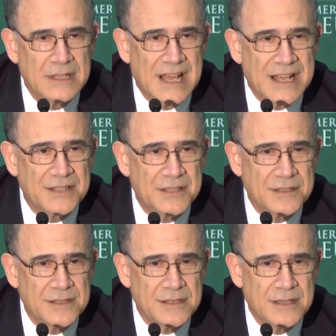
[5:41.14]

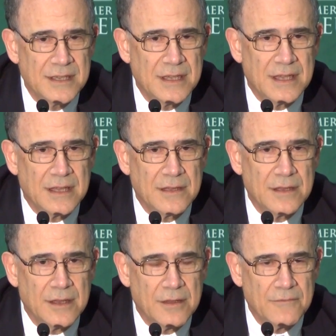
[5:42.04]
toxins
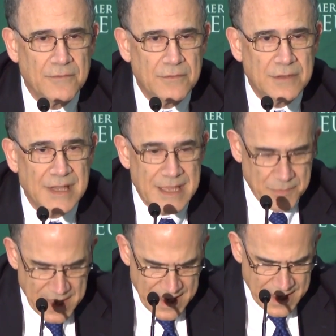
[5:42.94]
of
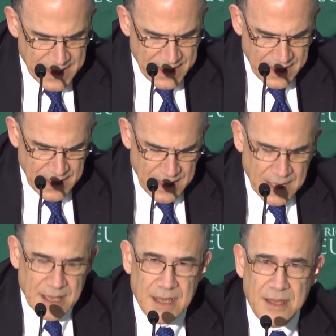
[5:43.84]
type A,
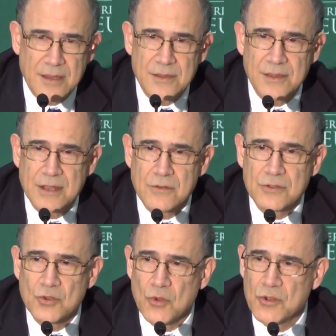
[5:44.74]
there
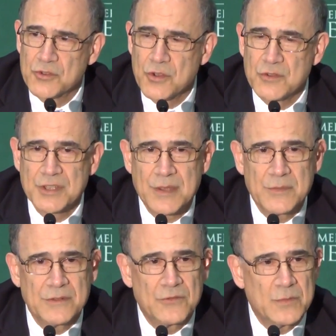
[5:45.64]
is also
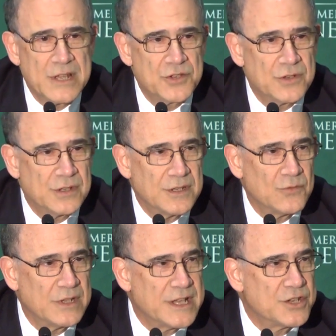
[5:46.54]
some information
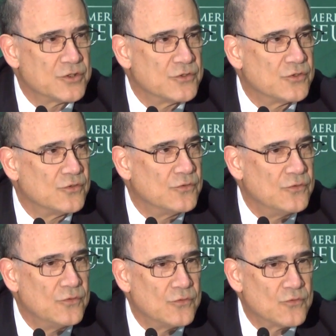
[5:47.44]
in relation
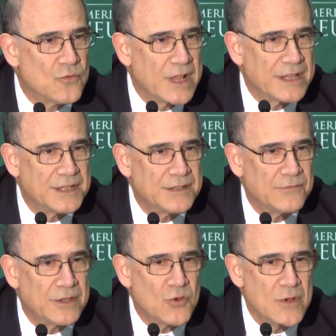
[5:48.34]
to
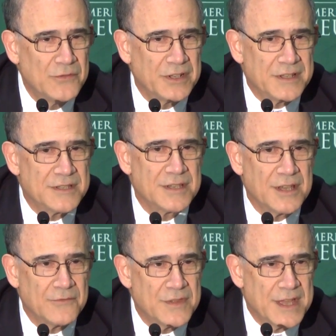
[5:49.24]
relative equivalence
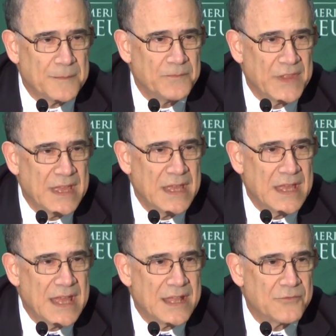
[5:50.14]
of them.
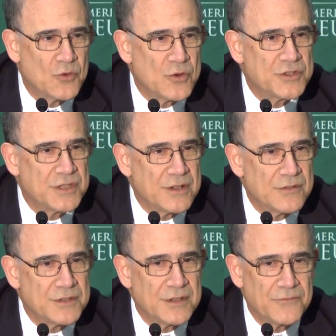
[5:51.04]
And of course, there
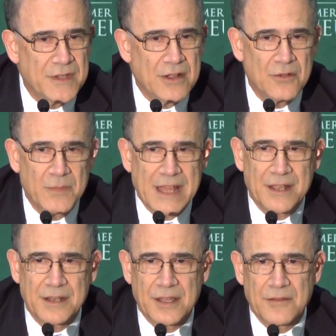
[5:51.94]
is a fair
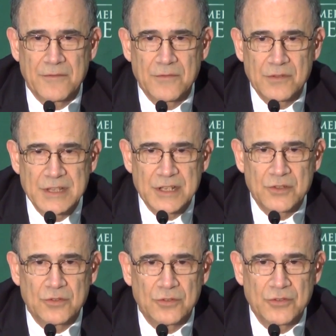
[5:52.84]
amount of
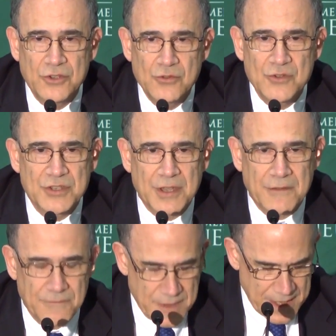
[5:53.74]
clinical use
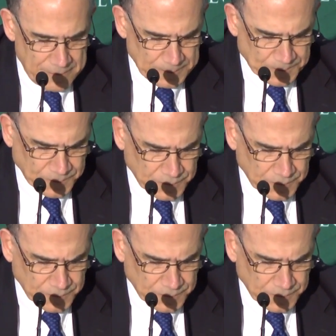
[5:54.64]
of them.